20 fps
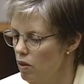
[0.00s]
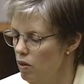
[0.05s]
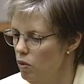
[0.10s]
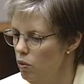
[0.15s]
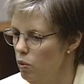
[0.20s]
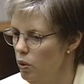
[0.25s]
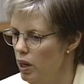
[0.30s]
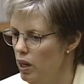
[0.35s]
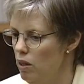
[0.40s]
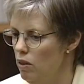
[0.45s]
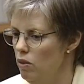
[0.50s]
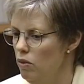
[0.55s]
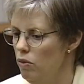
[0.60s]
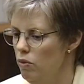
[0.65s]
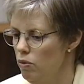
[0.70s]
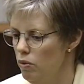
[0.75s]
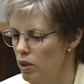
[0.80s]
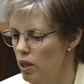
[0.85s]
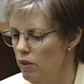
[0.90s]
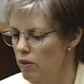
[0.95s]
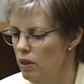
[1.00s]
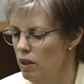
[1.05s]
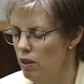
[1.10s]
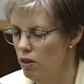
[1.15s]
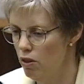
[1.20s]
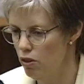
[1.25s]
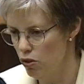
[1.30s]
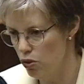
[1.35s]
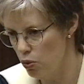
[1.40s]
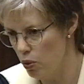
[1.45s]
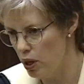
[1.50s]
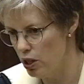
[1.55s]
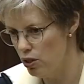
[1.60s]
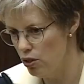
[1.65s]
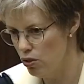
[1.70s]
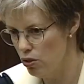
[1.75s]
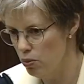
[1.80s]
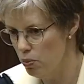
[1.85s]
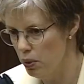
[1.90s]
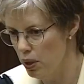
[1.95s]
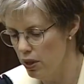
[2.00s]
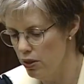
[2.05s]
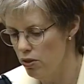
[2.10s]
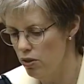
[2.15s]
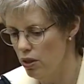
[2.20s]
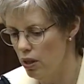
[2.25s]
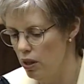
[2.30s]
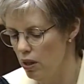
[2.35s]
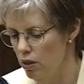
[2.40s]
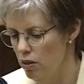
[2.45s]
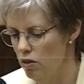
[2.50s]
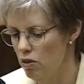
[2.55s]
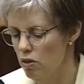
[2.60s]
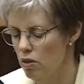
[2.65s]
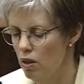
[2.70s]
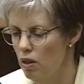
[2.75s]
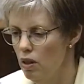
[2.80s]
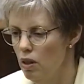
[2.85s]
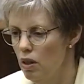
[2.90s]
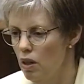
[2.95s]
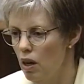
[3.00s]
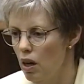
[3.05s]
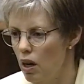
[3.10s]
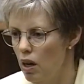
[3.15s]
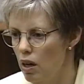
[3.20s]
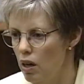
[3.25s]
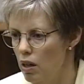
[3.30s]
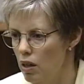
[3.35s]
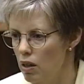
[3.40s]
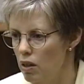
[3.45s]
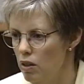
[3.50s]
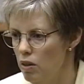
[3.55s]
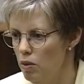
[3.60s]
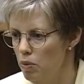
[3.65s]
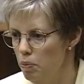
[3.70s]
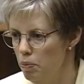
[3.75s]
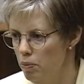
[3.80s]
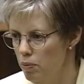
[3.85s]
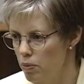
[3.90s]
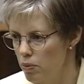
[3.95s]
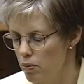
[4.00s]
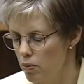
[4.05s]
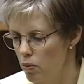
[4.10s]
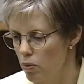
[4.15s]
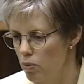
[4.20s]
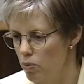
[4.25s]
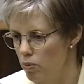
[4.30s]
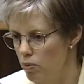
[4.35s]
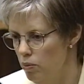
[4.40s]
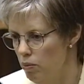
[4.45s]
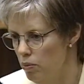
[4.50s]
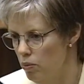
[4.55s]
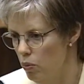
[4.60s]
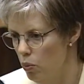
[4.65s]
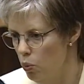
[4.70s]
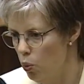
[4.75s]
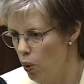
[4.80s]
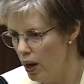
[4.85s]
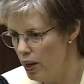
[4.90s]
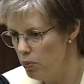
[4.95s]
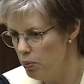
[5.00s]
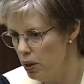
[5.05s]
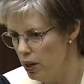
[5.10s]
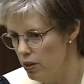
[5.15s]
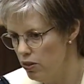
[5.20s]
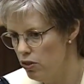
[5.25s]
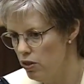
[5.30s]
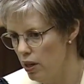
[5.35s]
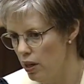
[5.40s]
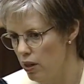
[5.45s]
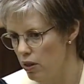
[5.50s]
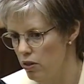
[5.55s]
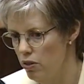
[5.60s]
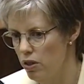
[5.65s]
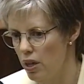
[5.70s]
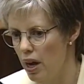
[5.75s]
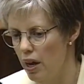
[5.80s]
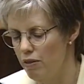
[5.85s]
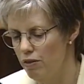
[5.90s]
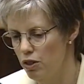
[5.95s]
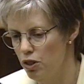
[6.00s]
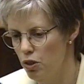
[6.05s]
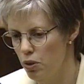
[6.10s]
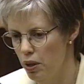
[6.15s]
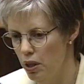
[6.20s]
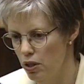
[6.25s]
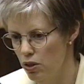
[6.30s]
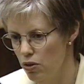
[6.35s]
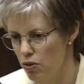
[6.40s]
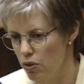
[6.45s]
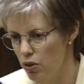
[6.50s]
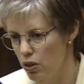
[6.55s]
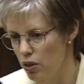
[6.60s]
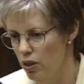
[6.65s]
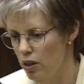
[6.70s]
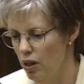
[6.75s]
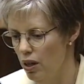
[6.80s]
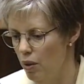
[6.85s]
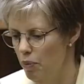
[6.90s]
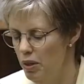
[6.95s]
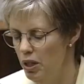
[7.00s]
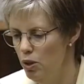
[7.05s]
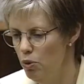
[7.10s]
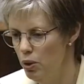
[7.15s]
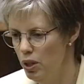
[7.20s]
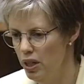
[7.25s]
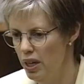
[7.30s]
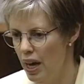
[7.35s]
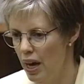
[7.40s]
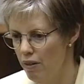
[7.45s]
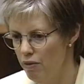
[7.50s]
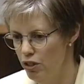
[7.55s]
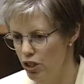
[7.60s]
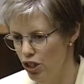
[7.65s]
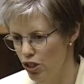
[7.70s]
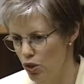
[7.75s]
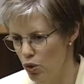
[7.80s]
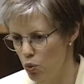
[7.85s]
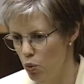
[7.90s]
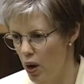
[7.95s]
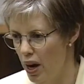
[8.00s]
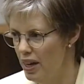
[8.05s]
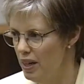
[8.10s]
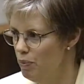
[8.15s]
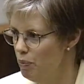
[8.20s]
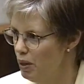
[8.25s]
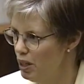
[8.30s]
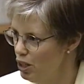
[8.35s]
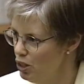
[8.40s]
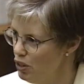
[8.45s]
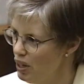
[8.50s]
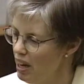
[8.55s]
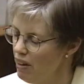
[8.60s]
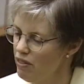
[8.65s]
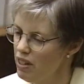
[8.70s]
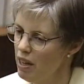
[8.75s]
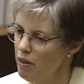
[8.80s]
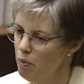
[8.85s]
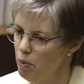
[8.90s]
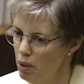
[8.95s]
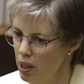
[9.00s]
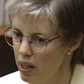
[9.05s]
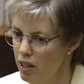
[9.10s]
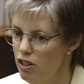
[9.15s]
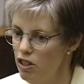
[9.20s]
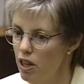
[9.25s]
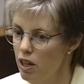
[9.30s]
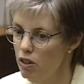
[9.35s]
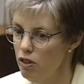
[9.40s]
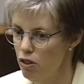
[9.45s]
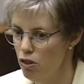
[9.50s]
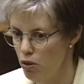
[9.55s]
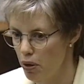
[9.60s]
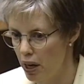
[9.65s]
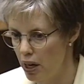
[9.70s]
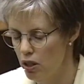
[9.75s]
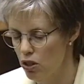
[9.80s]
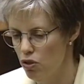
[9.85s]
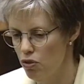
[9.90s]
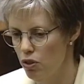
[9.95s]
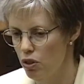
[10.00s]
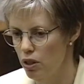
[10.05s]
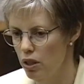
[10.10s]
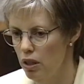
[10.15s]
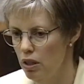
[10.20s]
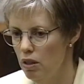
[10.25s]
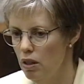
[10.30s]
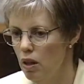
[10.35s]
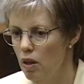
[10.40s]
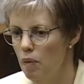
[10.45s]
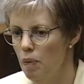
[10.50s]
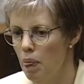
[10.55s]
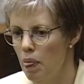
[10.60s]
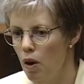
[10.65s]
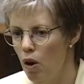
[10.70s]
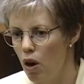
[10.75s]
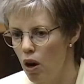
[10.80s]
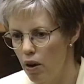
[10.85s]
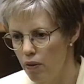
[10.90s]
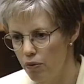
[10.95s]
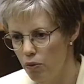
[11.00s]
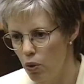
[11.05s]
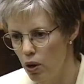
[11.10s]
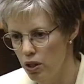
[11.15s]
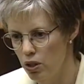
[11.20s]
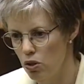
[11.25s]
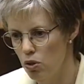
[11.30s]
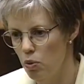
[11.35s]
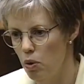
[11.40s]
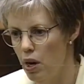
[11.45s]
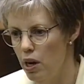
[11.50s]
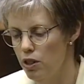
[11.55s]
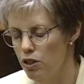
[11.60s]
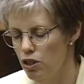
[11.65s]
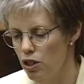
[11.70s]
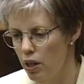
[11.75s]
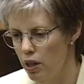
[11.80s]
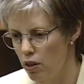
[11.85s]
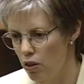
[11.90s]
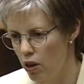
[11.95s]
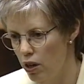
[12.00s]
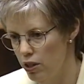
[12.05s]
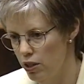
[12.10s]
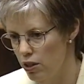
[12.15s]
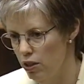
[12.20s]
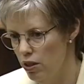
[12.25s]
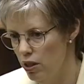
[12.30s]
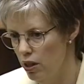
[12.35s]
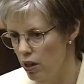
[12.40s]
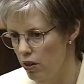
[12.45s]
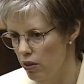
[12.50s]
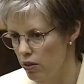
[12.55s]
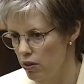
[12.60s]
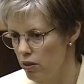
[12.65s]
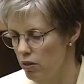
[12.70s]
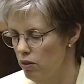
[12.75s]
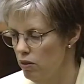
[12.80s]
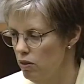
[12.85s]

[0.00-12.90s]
Well, given that the swatches are bloodstains, white blood cells have to transfer. I mean, you wouldn't have just white, but you'd have to have blood cells transferring off one swatch and on to the other.